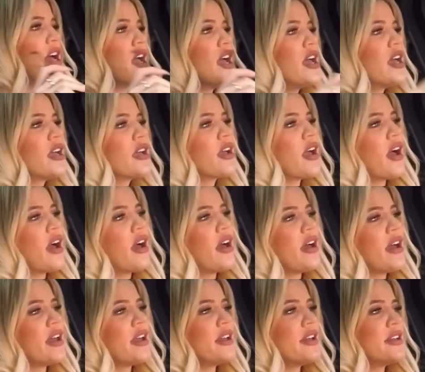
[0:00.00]
Hey
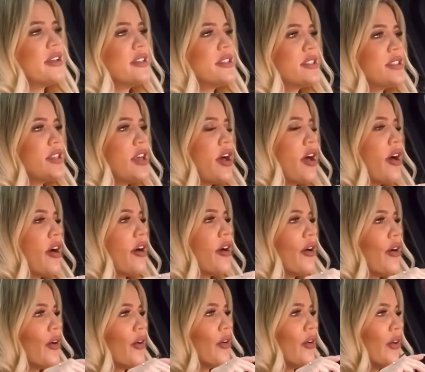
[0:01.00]
guys,
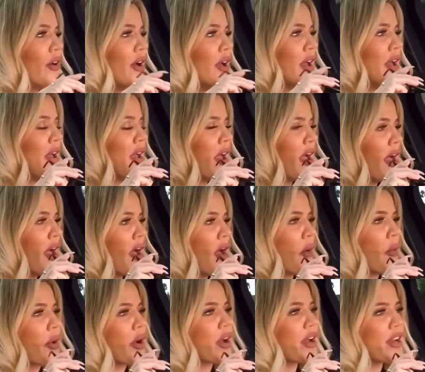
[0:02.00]
so
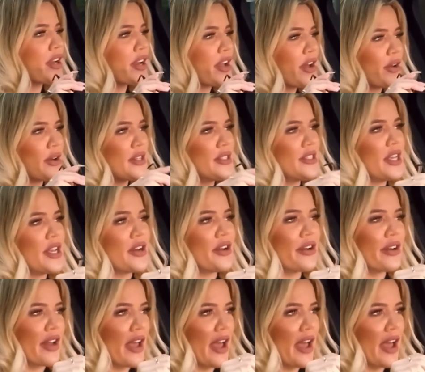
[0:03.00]
we're gonna go to dinner